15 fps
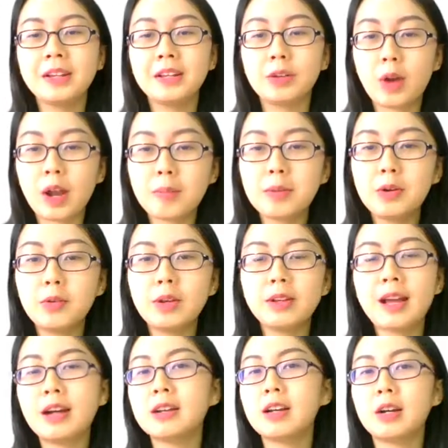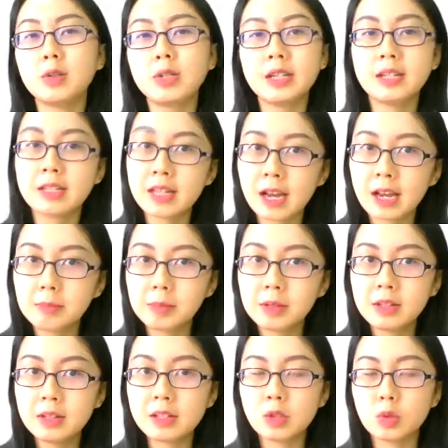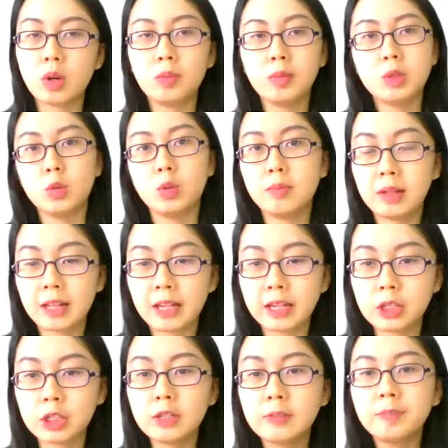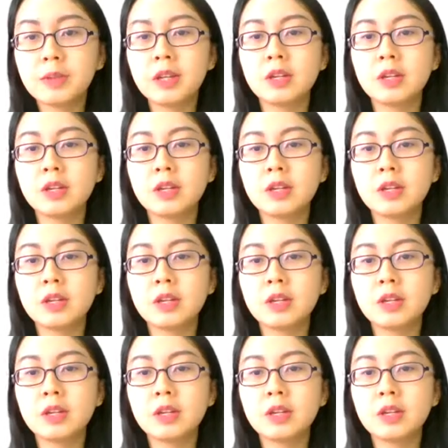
grammarian, arc counter, and timer. This is what we do in Malaysia.